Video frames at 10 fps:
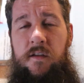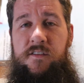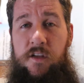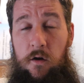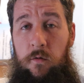
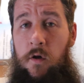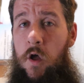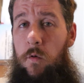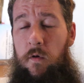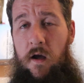So
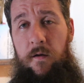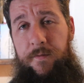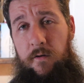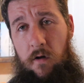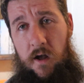we're out in
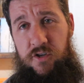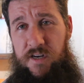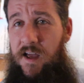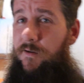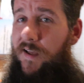the garage now,